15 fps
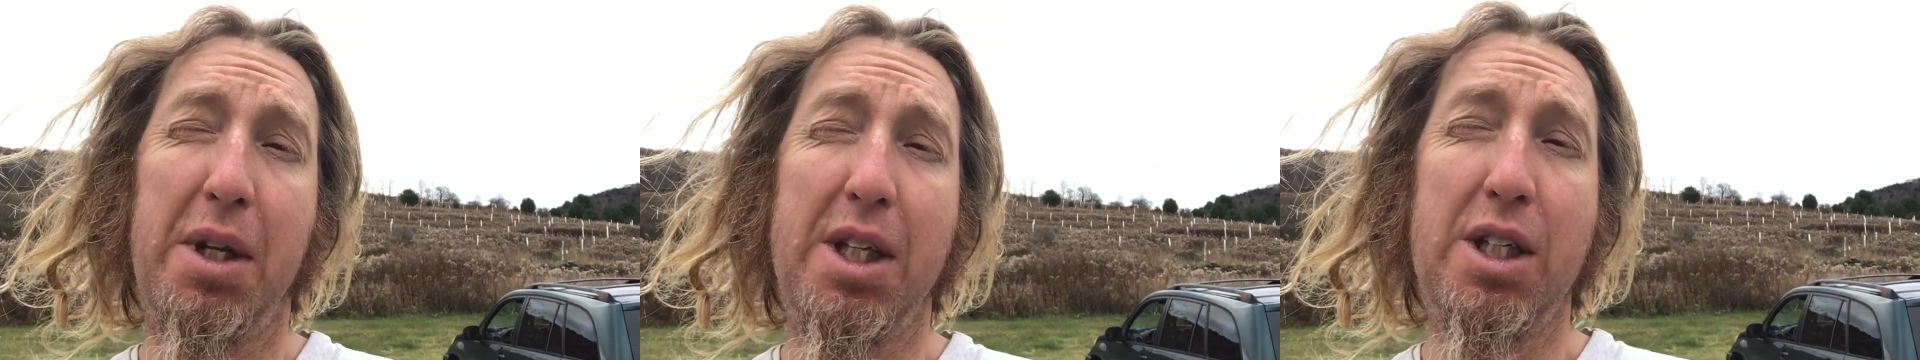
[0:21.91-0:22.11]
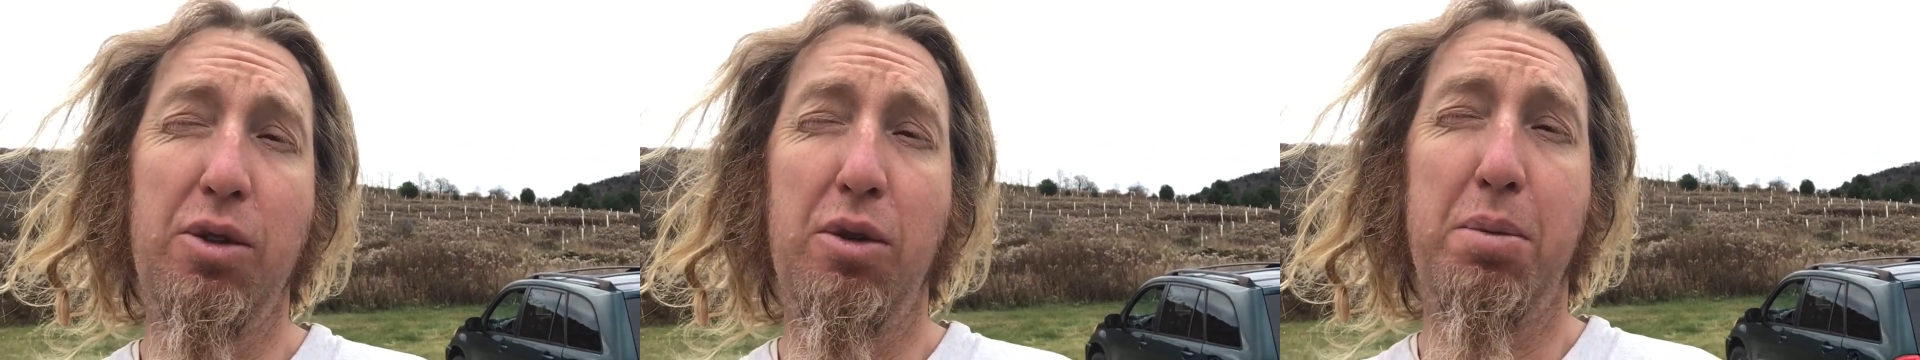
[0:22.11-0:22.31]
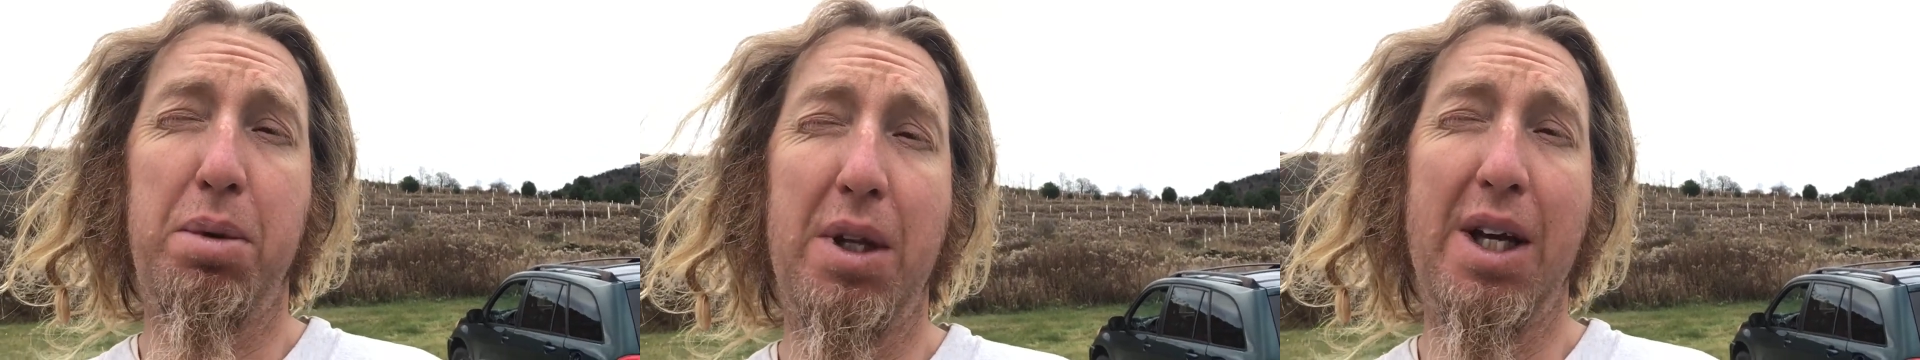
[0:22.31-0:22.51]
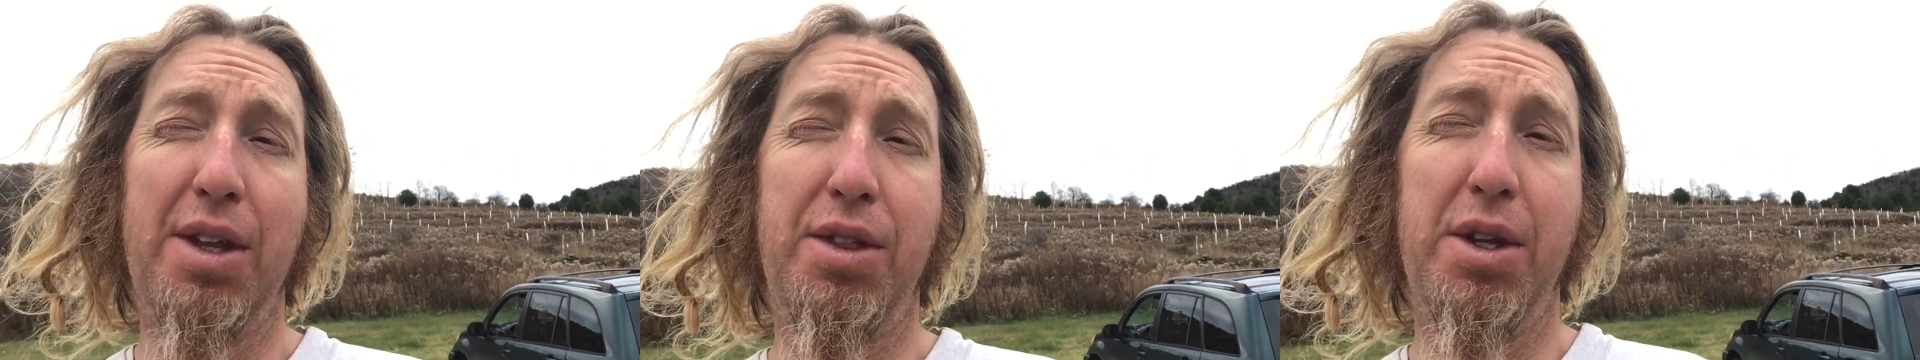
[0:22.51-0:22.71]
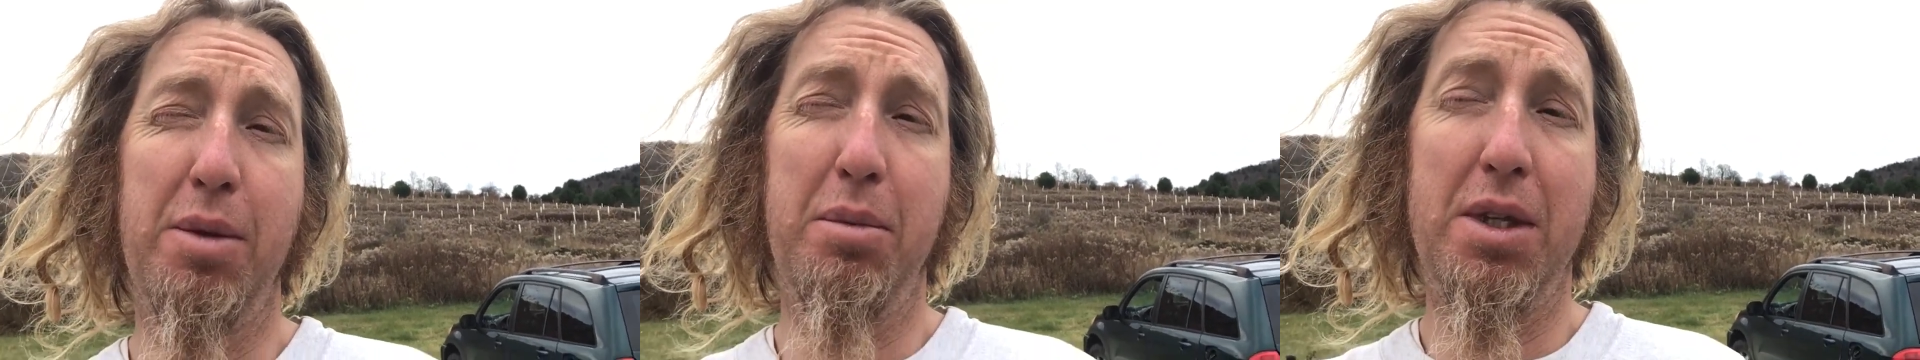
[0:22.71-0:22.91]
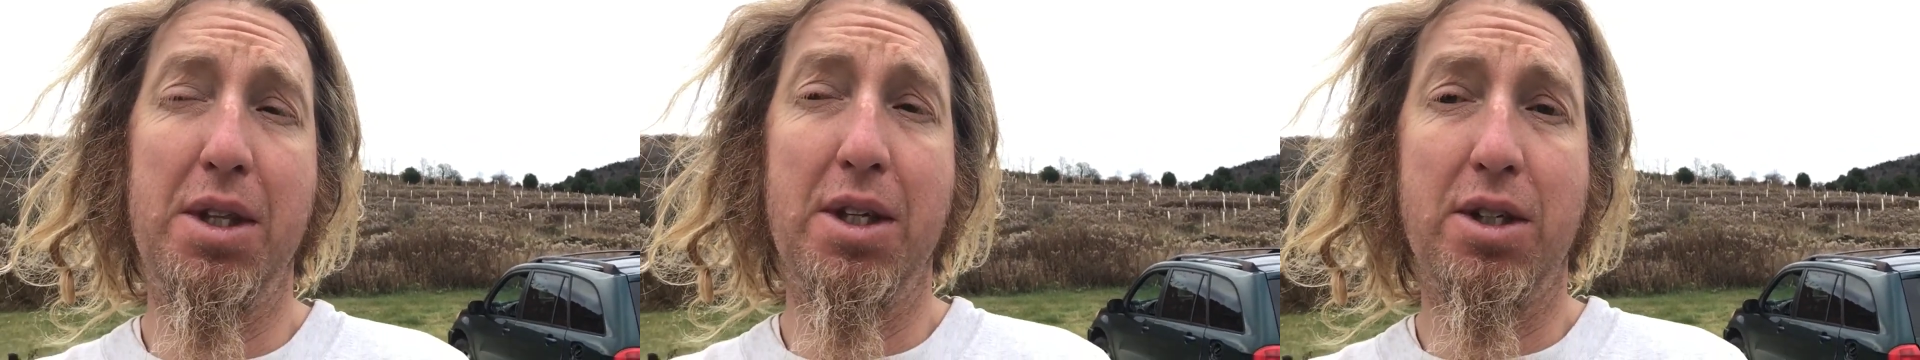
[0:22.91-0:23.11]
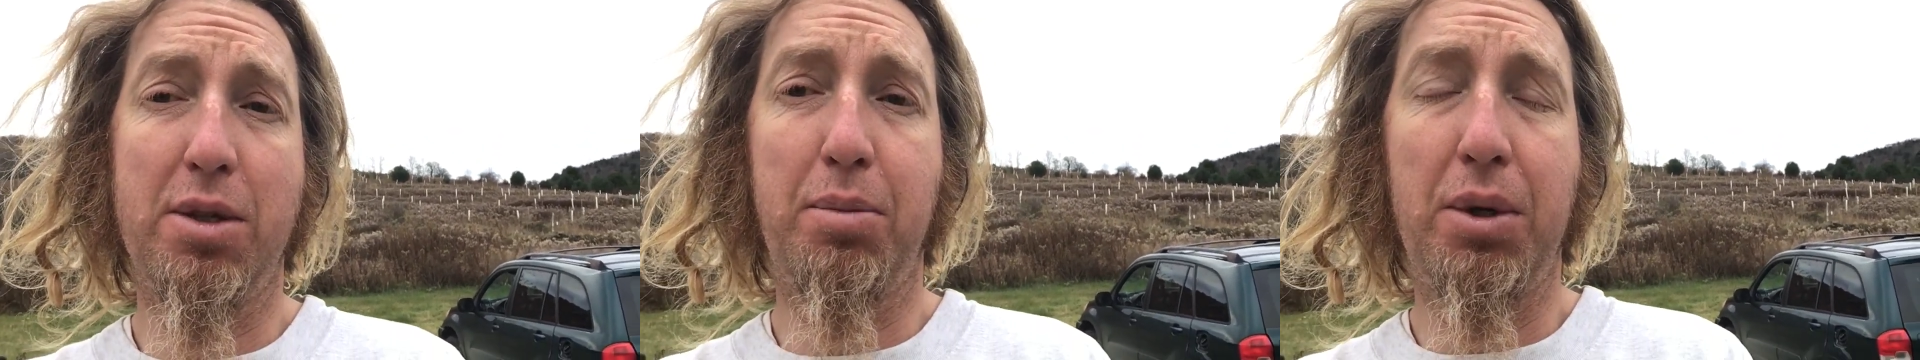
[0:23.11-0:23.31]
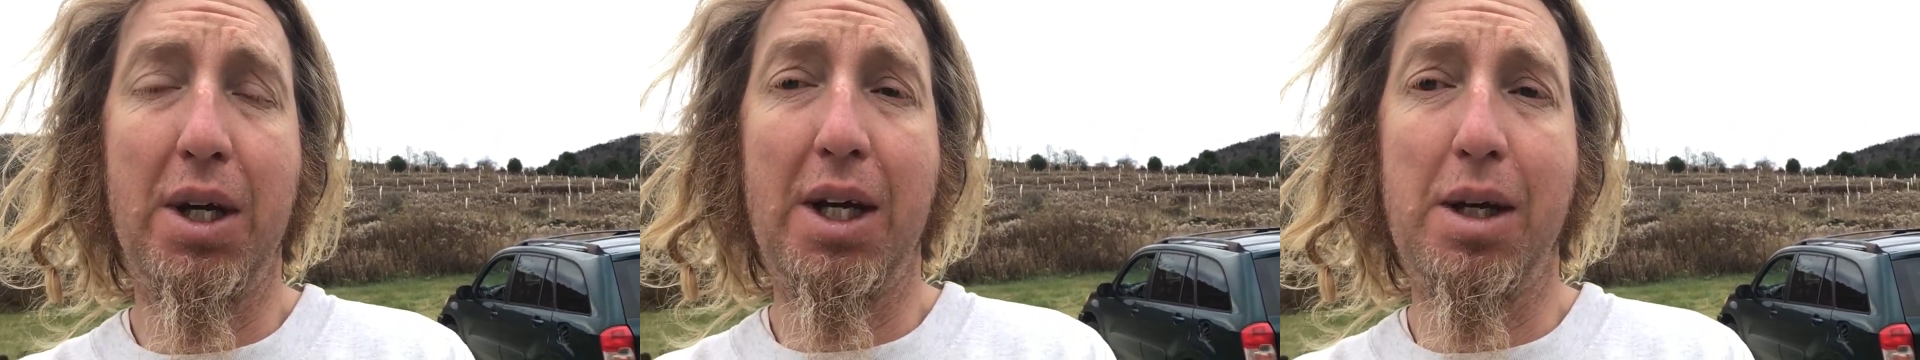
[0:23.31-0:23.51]
you would plant them in the
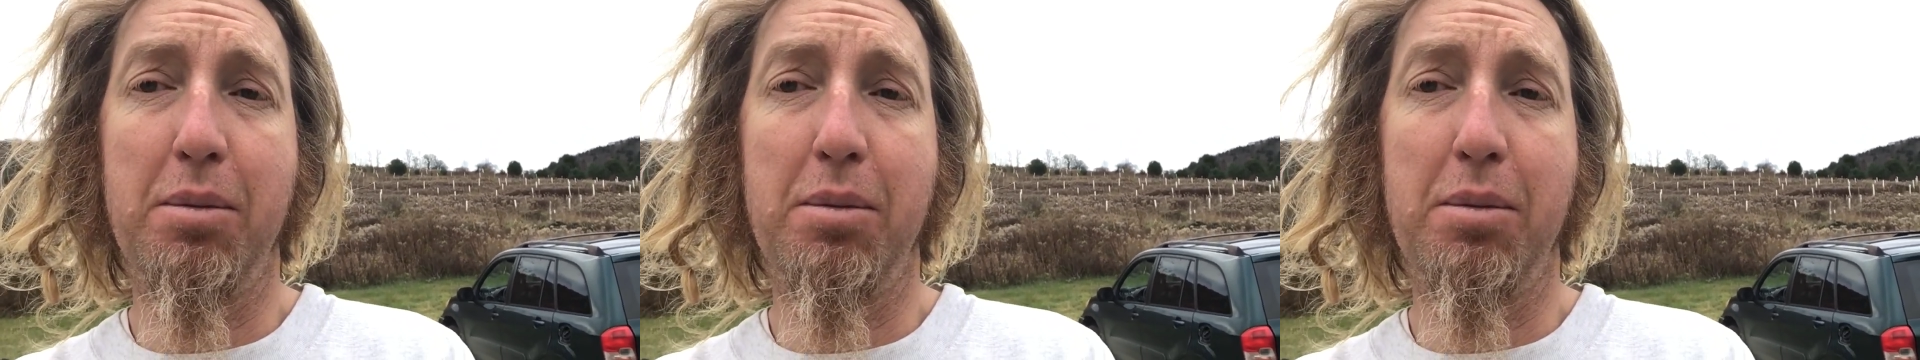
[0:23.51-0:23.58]
spring,